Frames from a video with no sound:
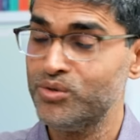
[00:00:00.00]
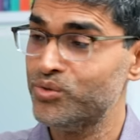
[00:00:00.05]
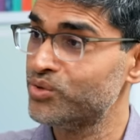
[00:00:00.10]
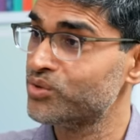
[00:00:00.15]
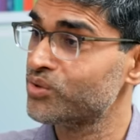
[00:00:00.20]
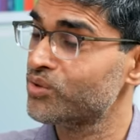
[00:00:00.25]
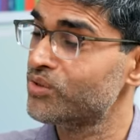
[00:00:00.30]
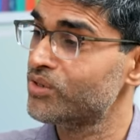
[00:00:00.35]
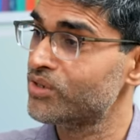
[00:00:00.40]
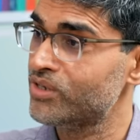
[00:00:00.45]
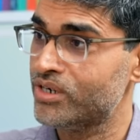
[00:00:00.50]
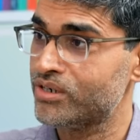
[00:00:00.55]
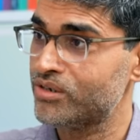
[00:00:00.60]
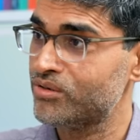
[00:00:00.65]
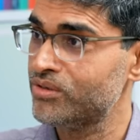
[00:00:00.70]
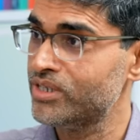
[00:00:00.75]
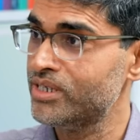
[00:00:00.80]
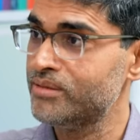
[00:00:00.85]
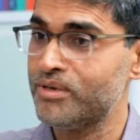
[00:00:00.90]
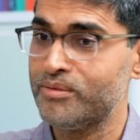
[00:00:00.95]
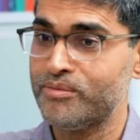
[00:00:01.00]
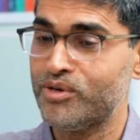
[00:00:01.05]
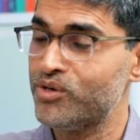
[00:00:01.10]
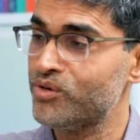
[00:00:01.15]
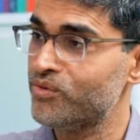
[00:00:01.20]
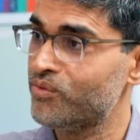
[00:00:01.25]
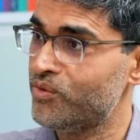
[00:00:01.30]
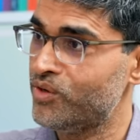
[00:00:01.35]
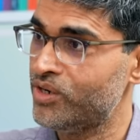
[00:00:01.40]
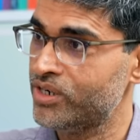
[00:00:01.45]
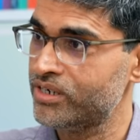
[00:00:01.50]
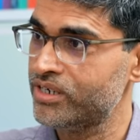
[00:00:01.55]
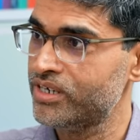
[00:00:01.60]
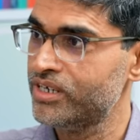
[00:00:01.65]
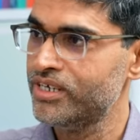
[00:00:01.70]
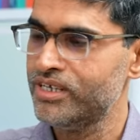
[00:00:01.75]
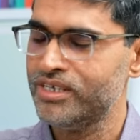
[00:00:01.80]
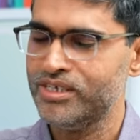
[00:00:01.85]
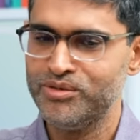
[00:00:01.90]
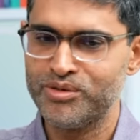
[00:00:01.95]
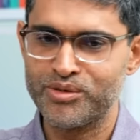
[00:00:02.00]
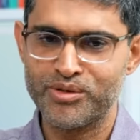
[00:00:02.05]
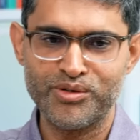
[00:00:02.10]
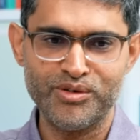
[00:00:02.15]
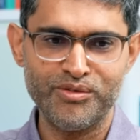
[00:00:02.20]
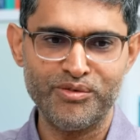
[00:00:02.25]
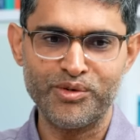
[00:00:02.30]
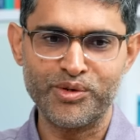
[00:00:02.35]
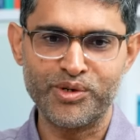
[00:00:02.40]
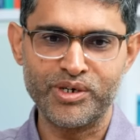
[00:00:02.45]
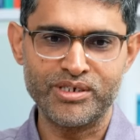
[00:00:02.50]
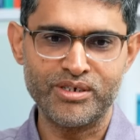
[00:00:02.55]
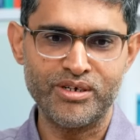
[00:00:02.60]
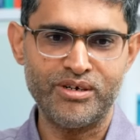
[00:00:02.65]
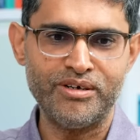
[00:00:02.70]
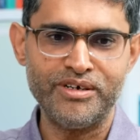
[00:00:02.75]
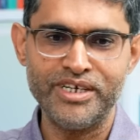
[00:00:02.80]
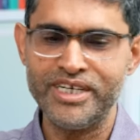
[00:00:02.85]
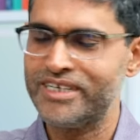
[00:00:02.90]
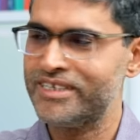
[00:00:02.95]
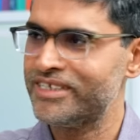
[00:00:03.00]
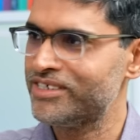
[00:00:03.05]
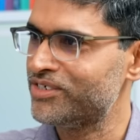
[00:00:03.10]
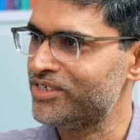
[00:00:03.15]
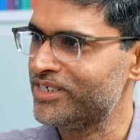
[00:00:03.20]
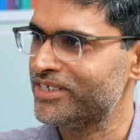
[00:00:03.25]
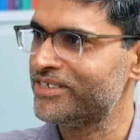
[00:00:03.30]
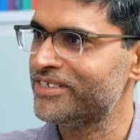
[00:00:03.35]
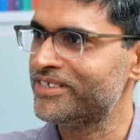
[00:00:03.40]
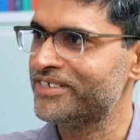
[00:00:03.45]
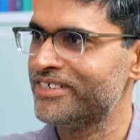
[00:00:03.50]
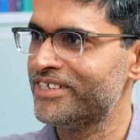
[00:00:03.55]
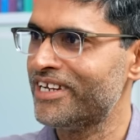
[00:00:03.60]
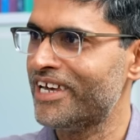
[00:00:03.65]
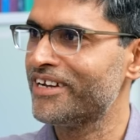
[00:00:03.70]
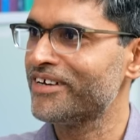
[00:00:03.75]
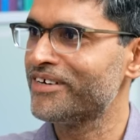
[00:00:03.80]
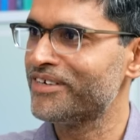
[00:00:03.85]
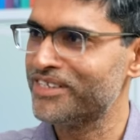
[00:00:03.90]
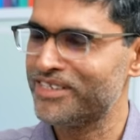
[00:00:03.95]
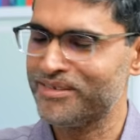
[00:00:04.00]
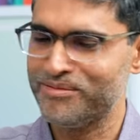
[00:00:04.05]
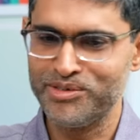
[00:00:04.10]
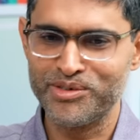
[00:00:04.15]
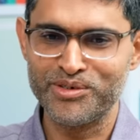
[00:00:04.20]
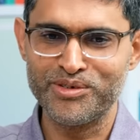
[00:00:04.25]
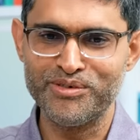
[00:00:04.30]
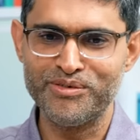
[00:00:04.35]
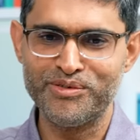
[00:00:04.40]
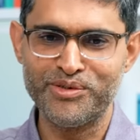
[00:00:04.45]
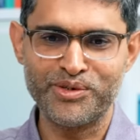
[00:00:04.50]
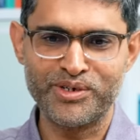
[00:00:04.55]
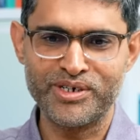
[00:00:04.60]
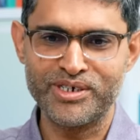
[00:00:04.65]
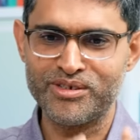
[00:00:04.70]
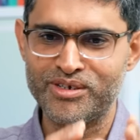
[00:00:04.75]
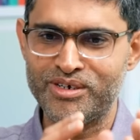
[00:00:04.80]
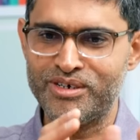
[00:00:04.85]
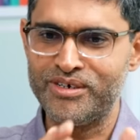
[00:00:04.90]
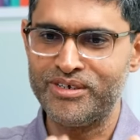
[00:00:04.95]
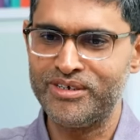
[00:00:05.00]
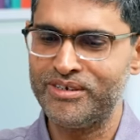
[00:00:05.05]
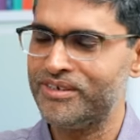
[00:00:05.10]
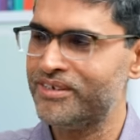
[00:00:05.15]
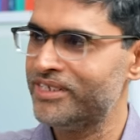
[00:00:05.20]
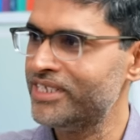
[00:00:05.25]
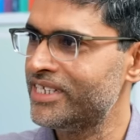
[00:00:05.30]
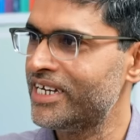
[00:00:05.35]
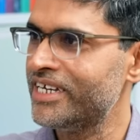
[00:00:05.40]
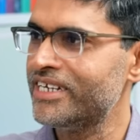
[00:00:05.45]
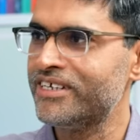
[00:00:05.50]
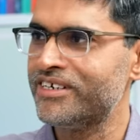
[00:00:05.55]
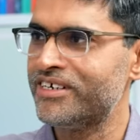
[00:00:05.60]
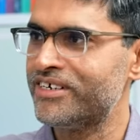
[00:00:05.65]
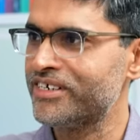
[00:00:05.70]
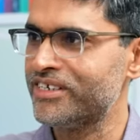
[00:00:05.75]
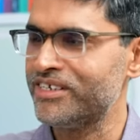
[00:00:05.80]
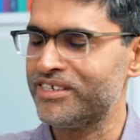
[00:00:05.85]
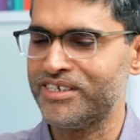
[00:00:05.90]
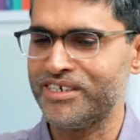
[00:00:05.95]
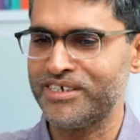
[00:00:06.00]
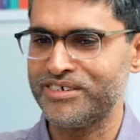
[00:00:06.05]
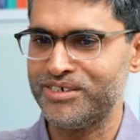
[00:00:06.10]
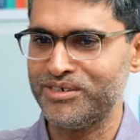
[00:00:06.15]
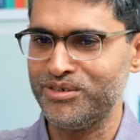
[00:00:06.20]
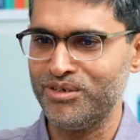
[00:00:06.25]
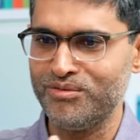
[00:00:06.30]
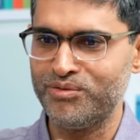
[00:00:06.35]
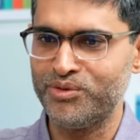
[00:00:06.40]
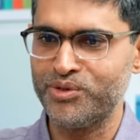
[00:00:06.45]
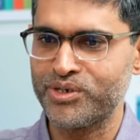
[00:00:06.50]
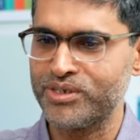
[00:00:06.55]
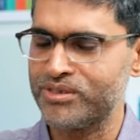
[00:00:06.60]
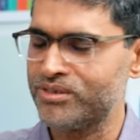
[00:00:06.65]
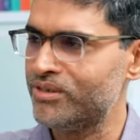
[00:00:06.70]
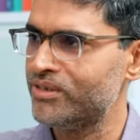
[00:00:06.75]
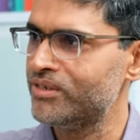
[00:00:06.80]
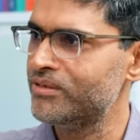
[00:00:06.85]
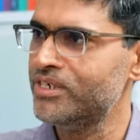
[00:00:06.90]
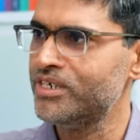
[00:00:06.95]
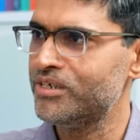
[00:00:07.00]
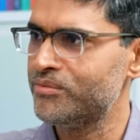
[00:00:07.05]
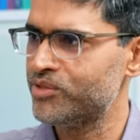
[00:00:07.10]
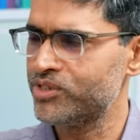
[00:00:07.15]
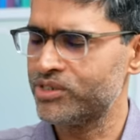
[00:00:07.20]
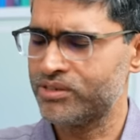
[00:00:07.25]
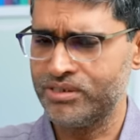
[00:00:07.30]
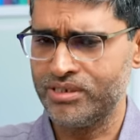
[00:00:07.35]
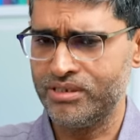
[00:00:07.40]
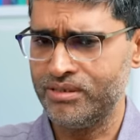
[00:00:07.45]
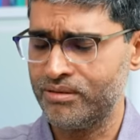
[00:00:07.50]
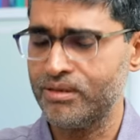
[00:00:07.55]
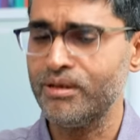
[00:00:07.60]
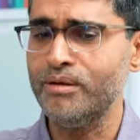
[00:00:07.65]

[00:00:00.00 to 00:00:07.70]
Who's going to talk to them about what mm-hmm. you're going to focus on data structures and right. you're going to mm-hmm. focus on design and architecture. Yeah. You'll focus on interpersonal.